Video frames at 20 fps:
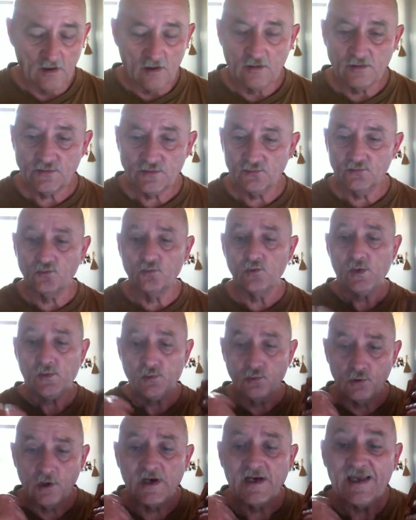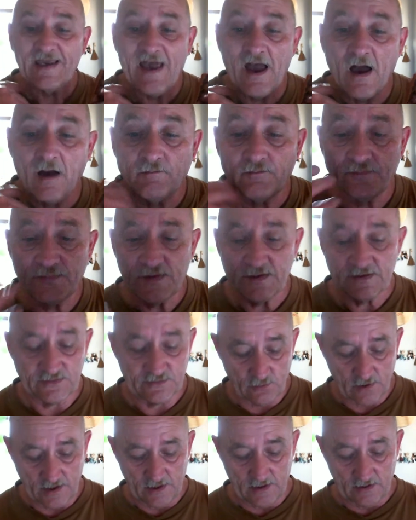So we're running up
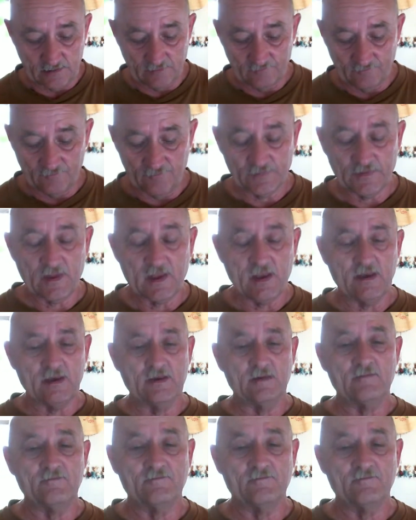this way, okay?